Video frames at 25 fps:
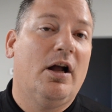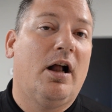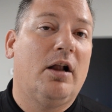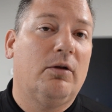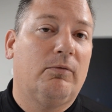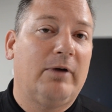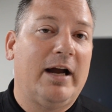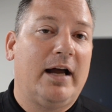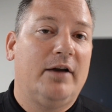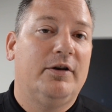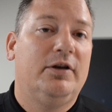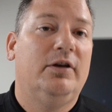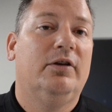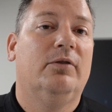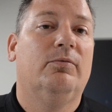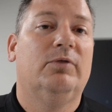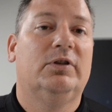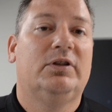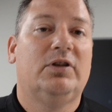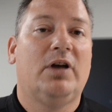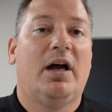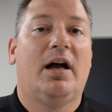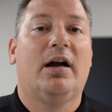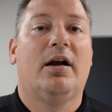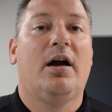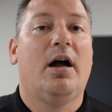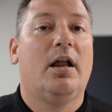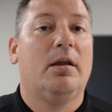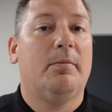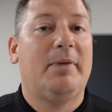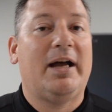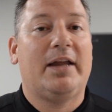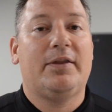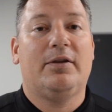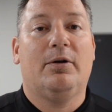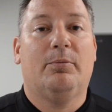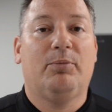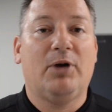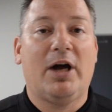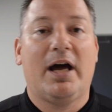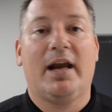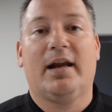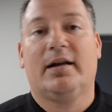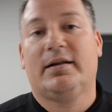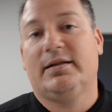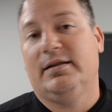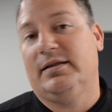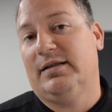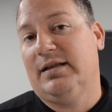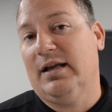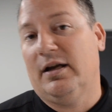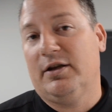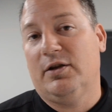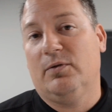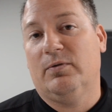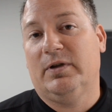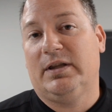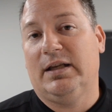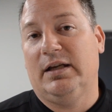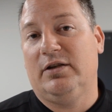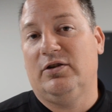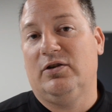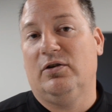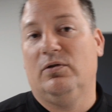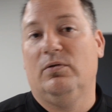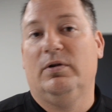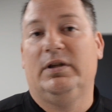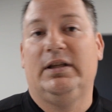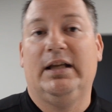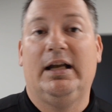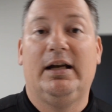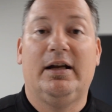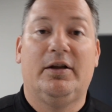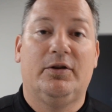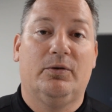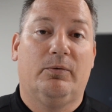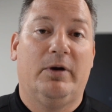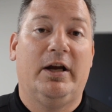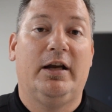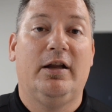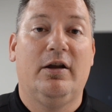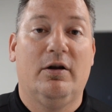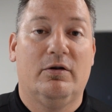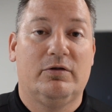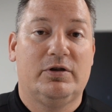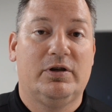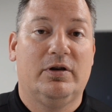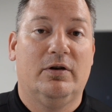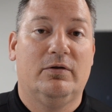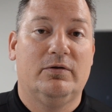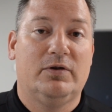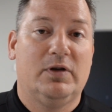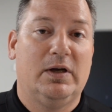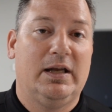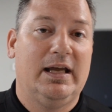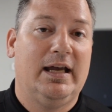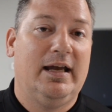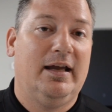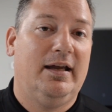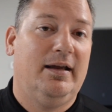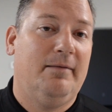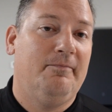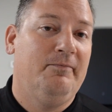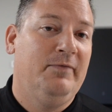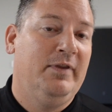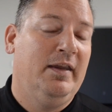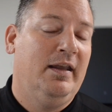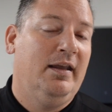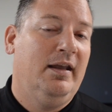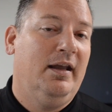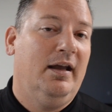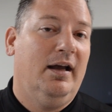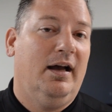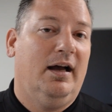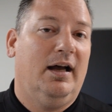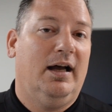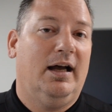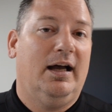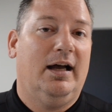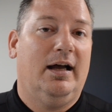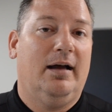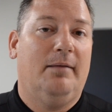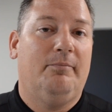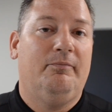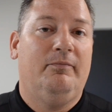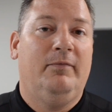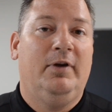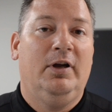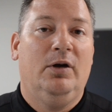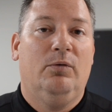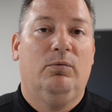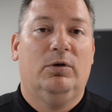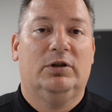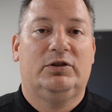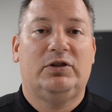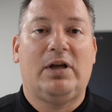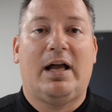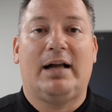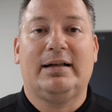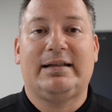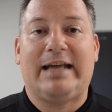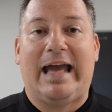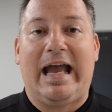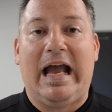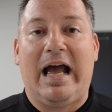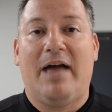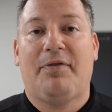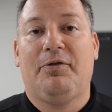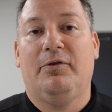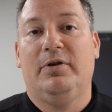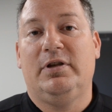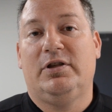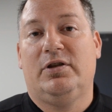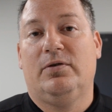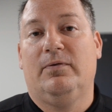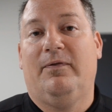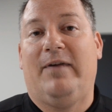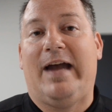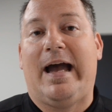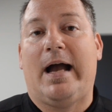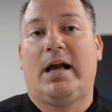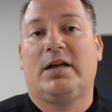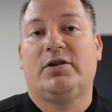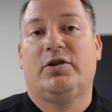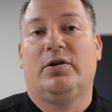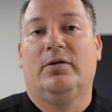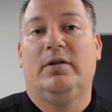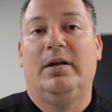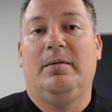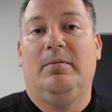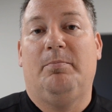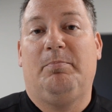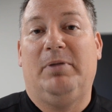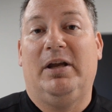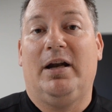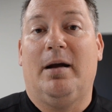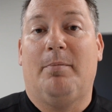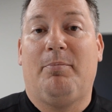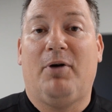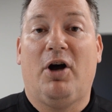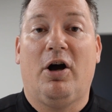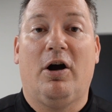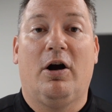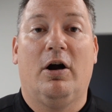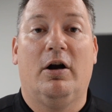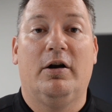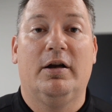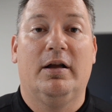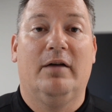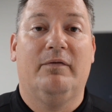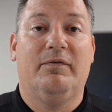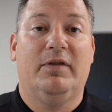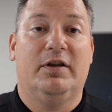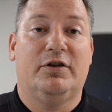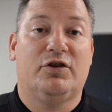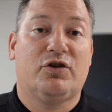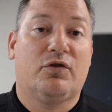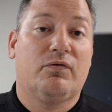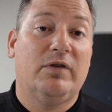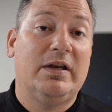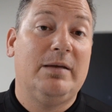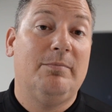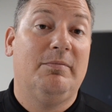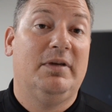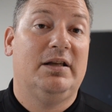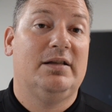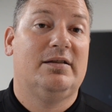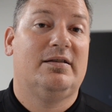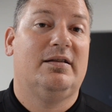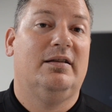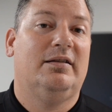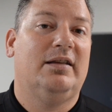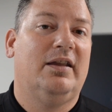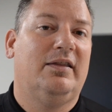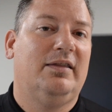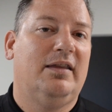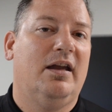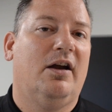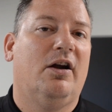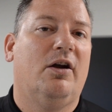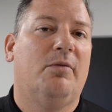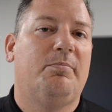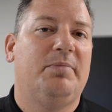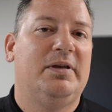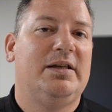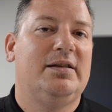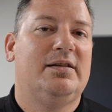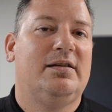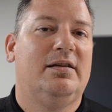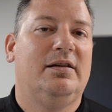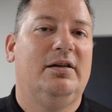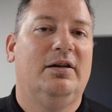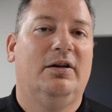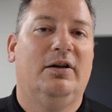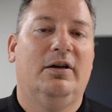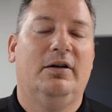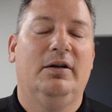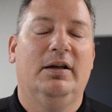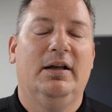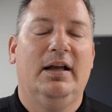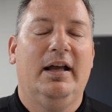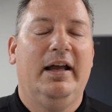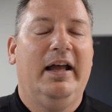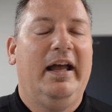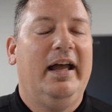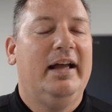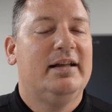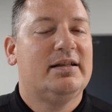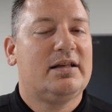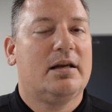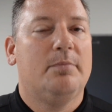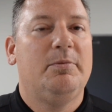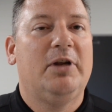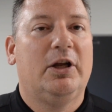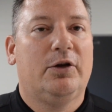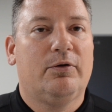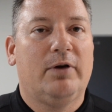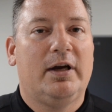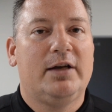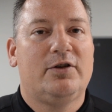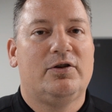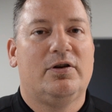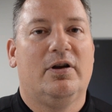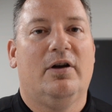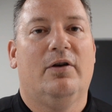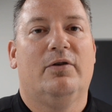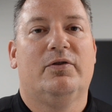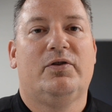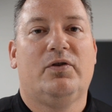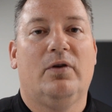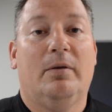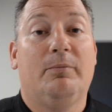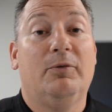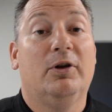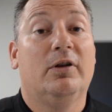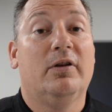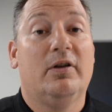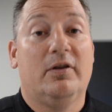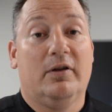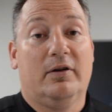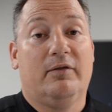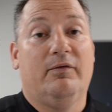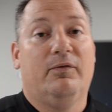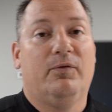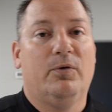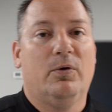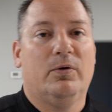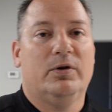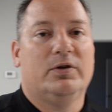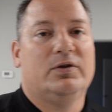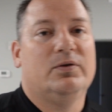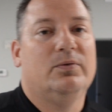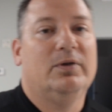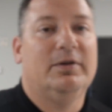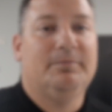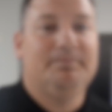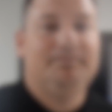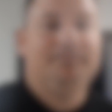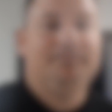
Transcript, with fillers: you all around here. We'll talk all about their product and tell you what they do. And then on the radio show today, um, we'll talk to athletes who've actually been a part of the treatments and the therapies here. It's gonna be a great show. So I'm really looking forward to it.